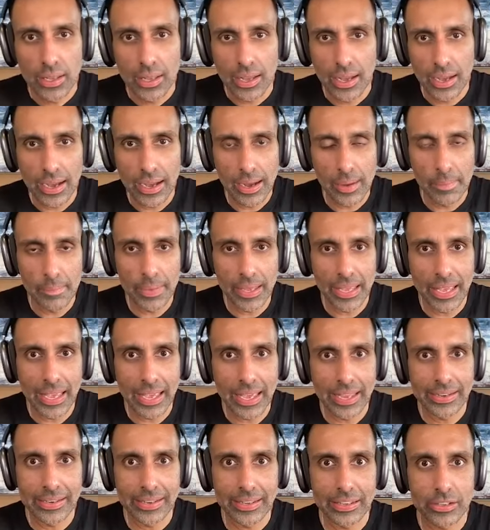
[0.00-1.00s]
um,
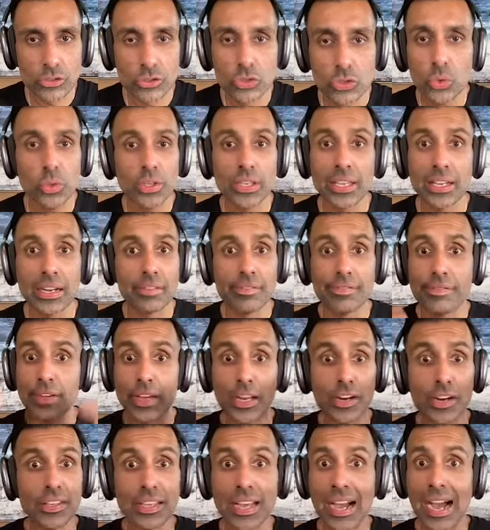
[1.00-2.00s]
and doing it at a
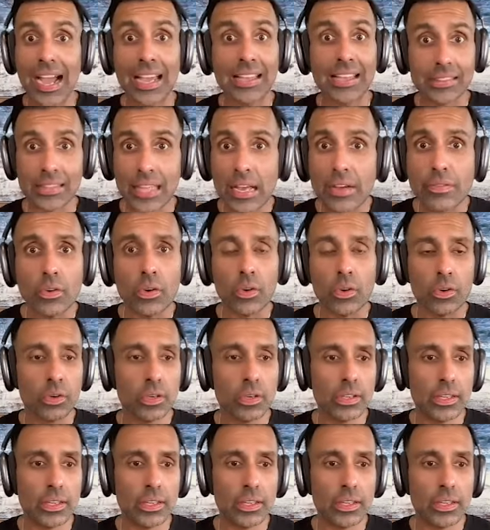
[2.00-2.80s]
very high level.